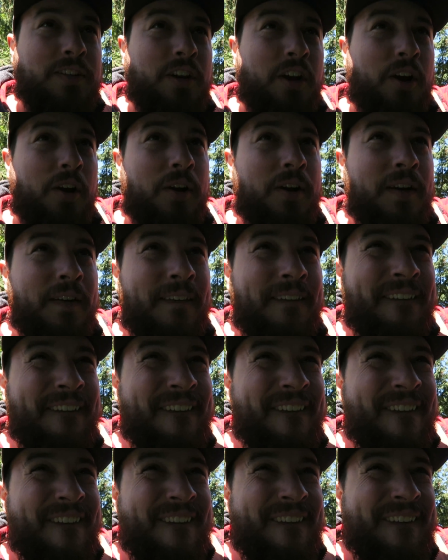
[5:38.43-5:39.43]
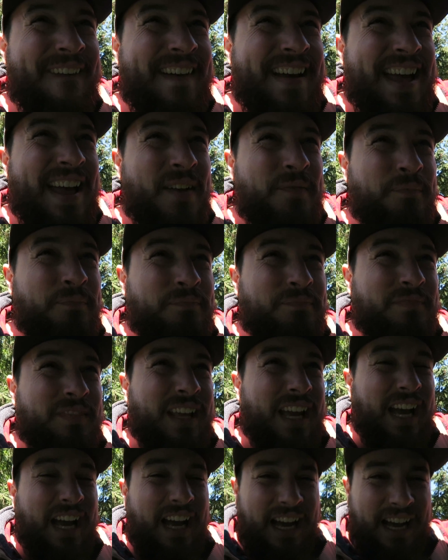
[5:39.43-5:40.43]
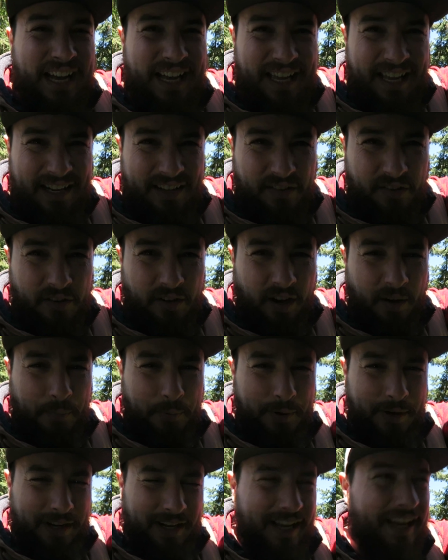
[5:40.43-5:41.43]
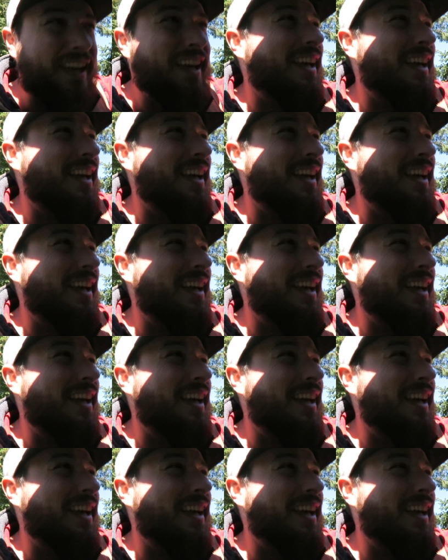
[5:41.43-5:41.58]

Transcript: toe. Uh, and it's not pretty.